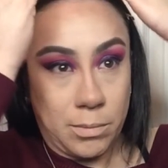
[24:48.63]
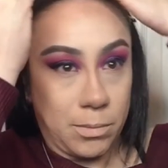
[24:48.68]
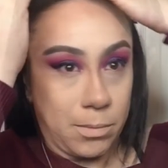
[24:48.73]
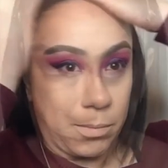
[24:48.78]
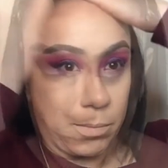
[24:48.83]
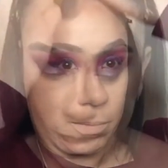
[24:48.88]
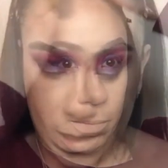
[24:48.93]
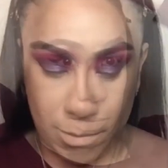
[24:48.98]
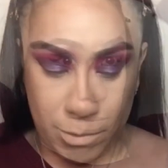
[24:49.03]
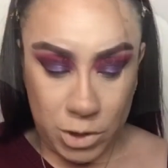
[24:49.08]

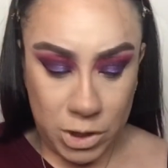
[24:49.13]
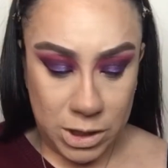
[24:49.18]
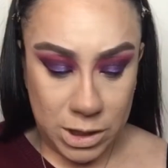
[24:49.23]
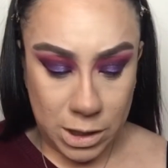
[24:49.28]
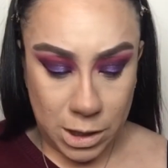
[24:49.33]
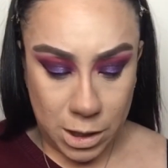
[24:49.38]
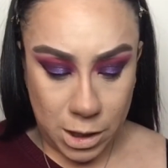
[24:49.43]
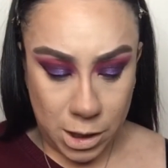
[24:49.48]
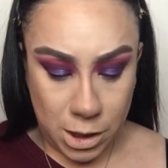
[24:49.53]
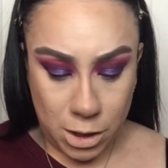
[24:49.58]
And I'm just
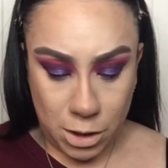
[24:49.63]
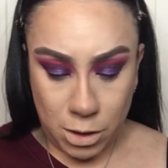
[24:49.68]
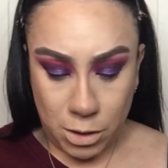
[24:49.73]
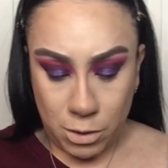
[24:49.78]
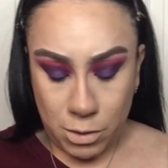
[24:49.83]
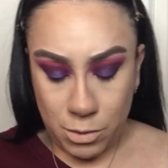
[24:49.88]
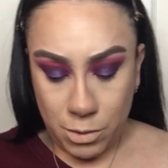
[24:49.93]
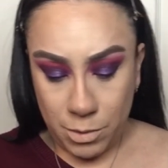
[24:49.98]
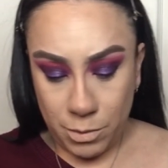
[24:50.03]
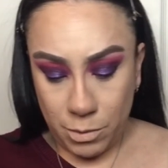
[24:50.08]
going to
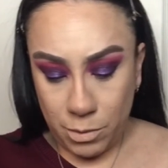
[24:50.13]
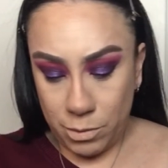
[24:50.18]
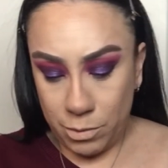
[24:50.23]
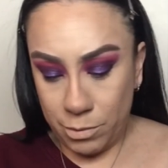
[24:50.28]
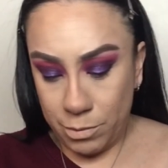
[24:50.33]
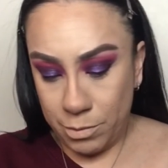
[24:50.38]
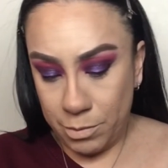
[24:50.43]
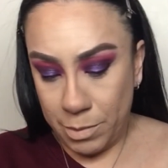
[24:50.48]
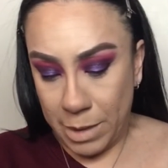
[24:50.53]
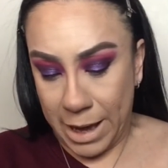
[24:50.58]
go
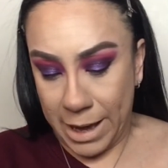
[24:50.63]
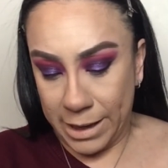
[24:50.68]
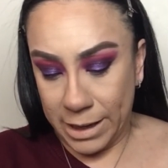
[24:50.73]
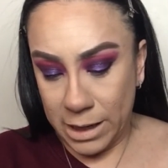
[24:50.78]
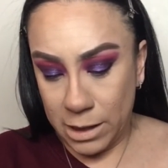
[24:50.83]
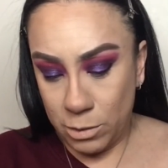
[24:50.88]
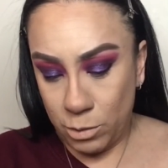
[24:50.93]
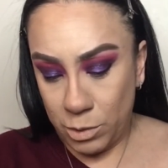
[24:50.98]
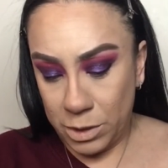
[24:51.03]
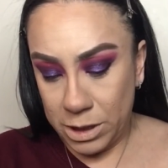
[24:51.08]
back
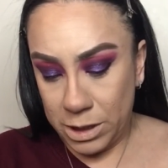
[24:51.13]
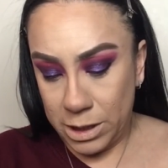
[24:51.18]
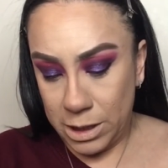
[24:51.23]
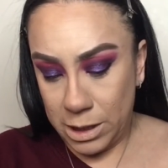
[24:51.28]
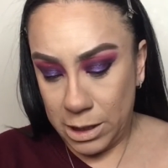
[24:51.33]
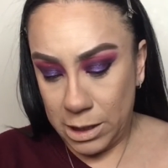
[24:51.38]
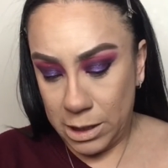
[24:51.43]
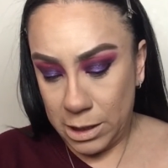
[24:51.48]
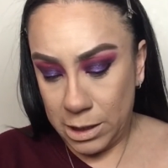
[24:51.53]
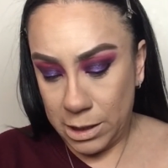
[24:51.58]
in with
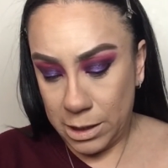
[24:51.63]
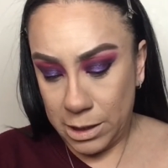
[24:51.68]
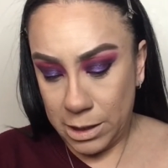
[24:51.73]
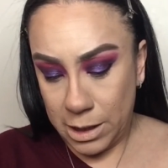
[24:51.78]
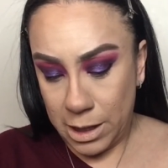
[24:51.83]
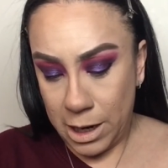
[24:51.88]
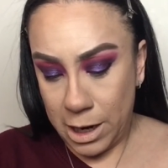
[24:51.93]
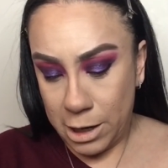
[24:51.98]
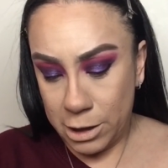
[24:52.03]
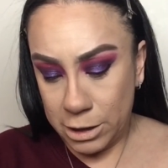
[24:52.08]
the
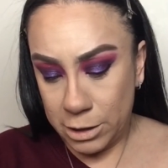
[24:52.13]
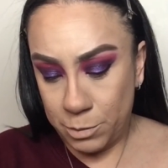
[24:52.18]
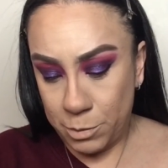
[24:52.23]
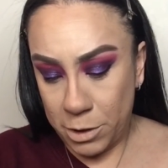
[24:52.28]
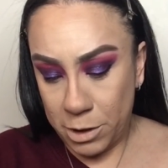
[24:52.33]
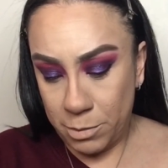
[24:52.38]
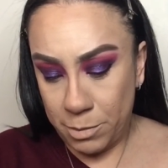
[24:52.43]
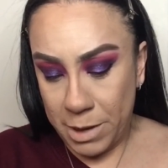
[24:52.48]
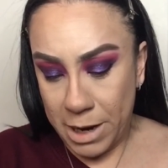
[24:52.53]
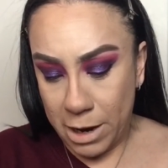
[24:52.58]

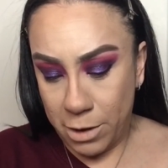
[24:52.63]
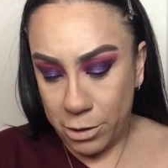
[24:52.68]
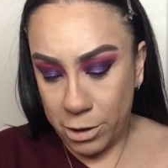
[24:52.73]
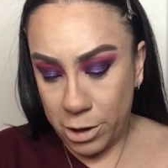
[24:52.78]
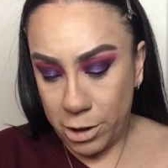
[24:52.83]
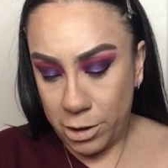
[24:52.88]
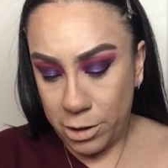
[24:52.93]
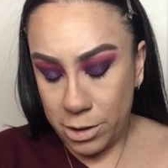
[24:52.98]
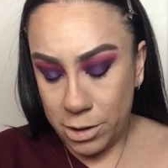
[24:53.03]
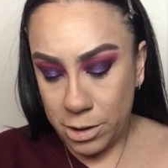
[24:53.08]
Airspun
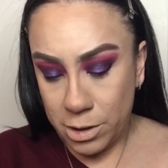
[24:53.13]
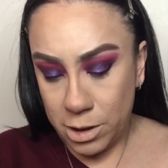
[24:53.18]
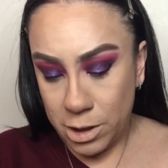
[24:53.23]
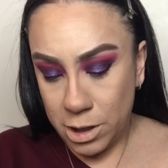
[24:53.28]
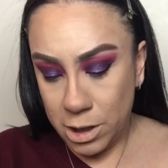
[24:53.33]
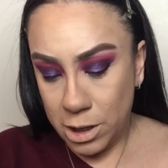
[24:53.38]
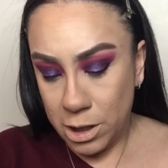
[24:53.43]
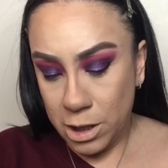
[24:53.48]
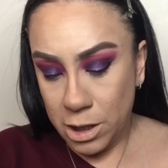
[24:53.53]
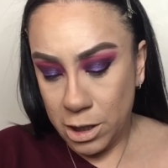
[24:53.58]
powder,
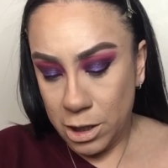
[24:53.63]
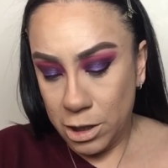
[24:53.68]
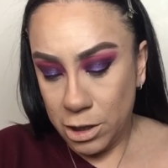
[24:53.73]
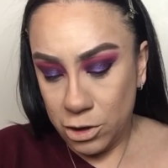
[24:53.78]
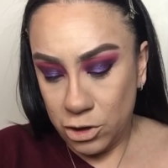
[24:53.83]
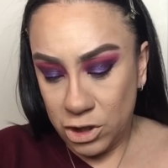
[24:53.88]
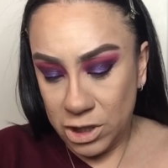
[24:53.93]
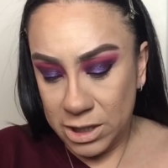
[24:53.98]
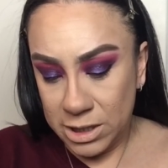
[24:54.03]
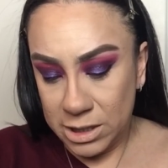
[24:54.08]

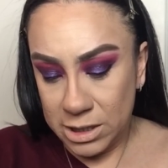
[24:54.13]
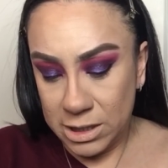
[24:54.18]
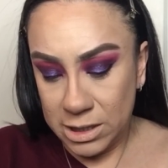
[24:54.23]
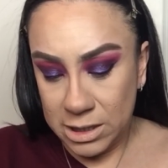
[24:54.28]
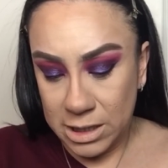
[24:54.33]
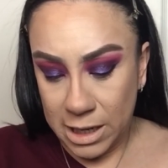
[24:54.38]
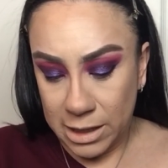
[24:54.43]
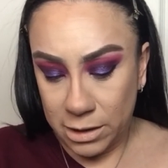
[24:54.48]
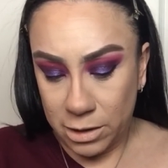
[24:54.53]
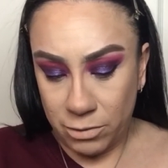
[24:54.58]
just to
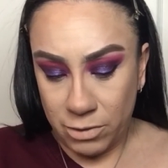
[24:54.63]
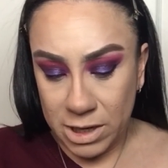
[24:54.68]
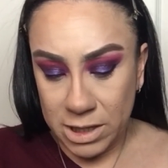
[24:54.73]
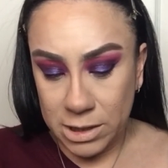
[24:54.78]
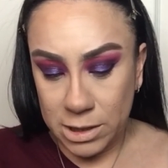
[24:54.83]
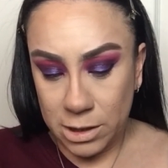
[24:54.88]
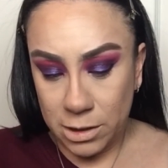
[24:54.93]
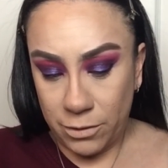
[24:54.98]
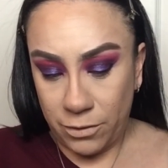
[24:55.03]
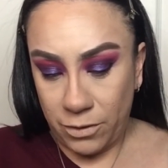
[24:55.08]
set the
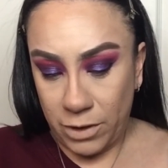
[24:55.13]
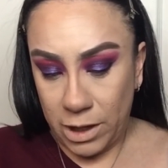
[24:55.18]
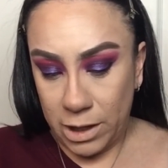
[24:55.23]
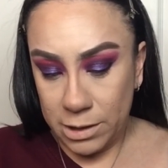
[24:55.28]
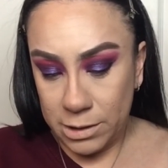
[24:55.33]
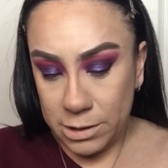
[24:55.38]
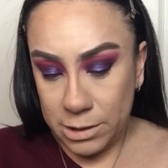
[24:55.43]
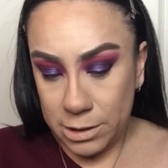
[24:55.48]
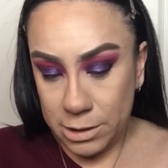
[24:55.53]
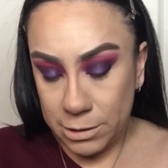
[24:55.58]
rest of the
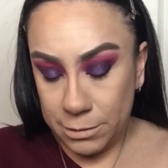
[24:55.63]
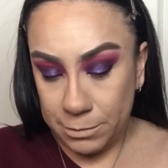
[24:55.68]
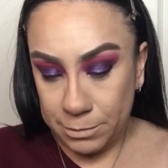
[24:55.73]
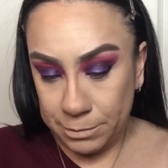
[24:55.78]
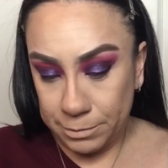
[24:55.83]
face.